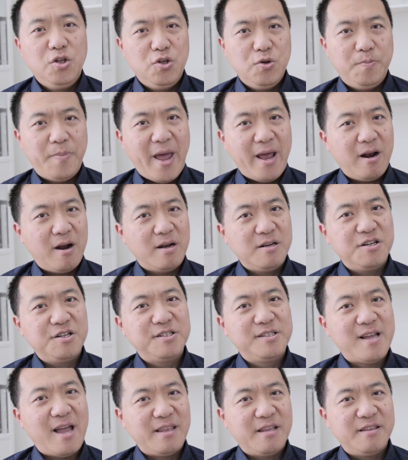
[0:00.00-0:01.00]
To better
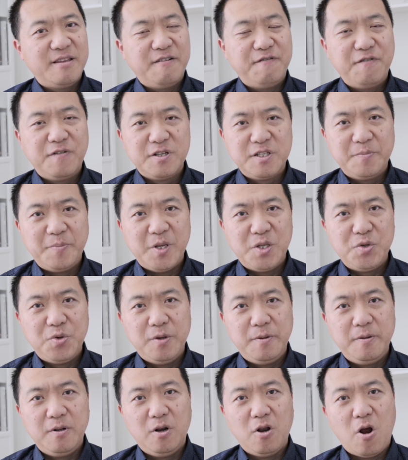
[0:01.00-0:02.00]
understand the difference
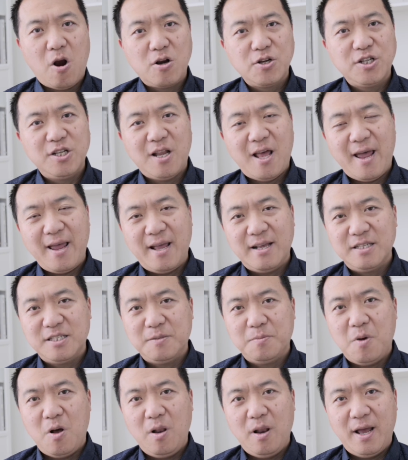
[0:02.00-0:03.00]
between large light and
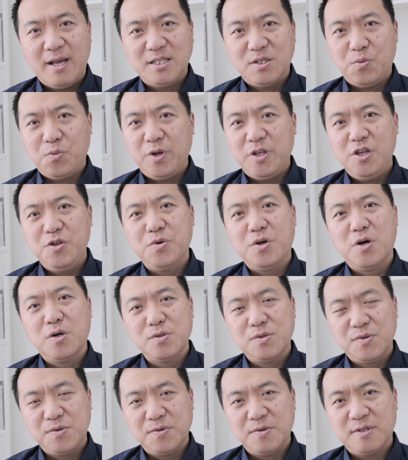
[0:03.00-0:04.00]
small lights, we need to go
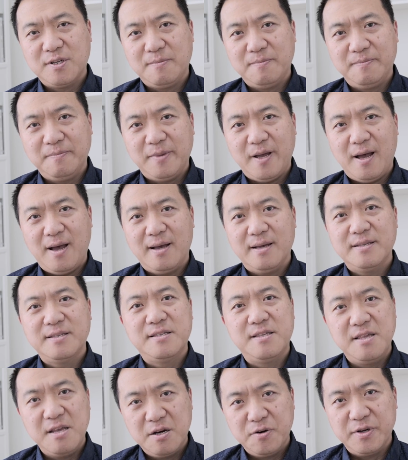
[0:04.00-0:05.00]
through some
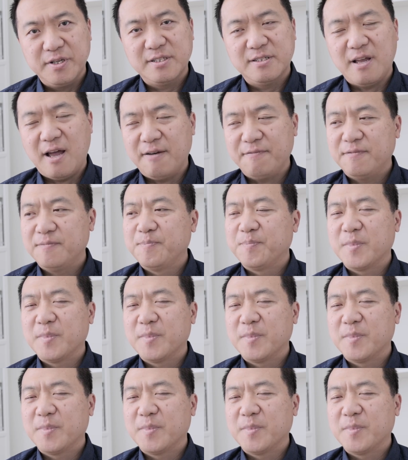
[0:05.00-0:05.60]
theory stuff.